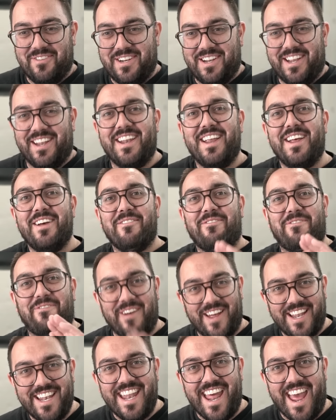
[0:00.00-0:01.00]
in it
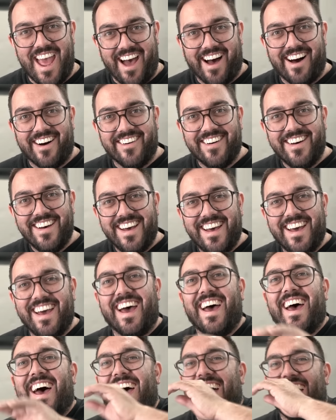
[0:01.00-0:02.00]
for now.
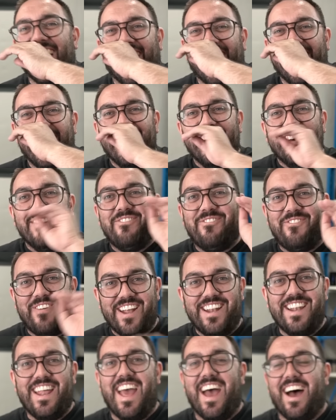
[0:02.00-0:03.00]

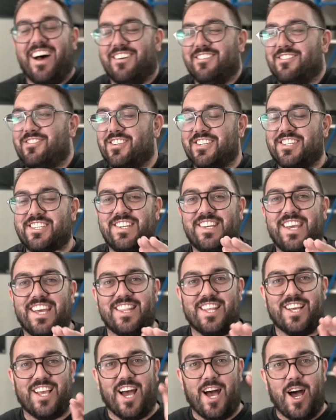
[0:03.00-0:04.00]
For now, just to
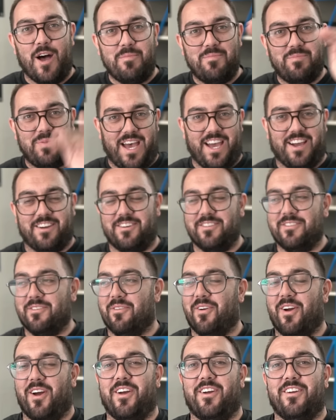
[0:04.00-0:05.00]
get the car back on the
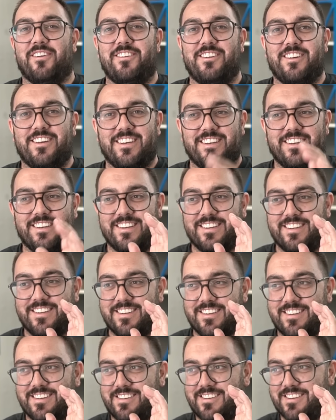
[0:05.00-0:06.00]
road,
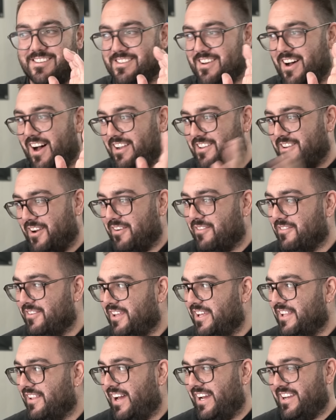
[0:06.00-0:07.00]
because I don't
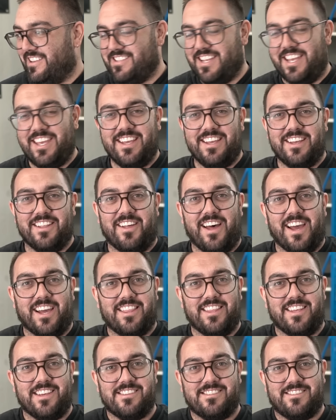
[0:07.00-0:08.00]
really like seeing it
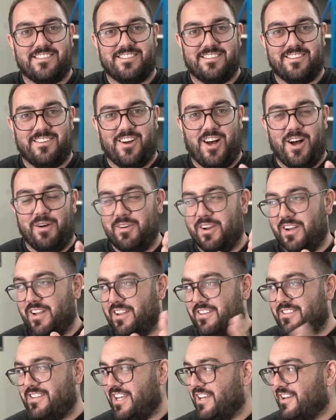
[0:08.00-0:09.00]
like this. I'm going
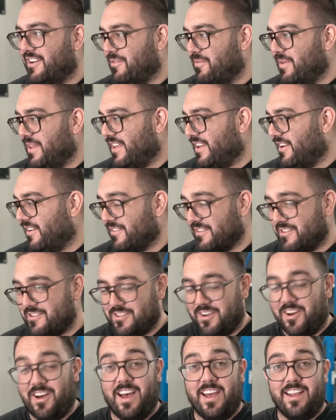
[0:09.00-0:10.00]
to tinker with it on the
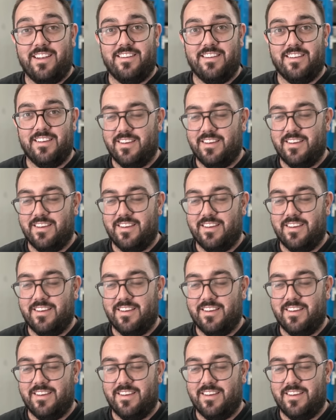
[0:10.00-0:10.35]
side,